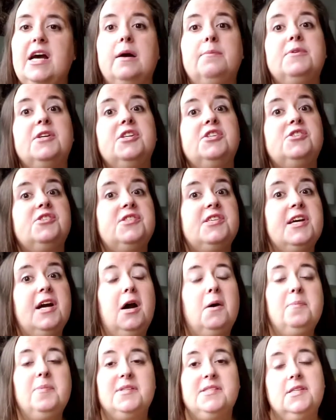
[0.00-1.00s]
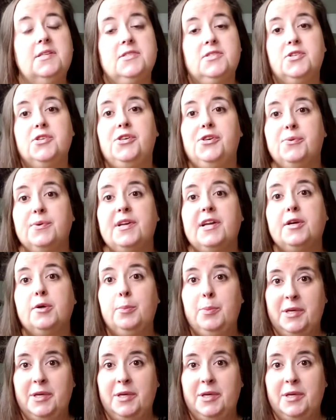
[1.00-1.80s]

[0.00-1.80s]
I'm gonna do the opposite so you and I will